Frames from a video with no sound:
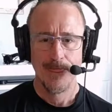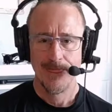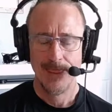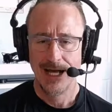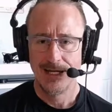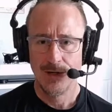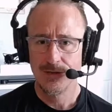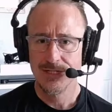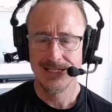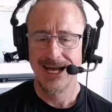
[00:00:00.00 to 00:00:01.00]
that
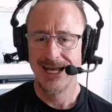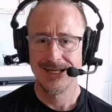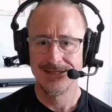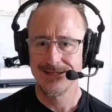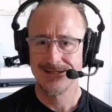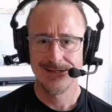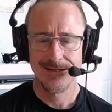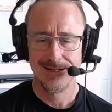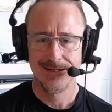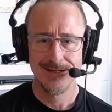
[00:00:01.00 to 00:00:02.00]
no science
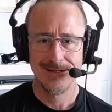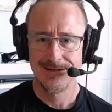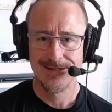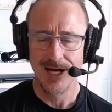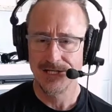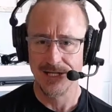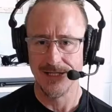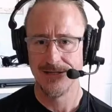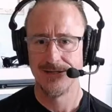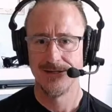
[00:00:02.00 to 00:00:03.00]
can touch it.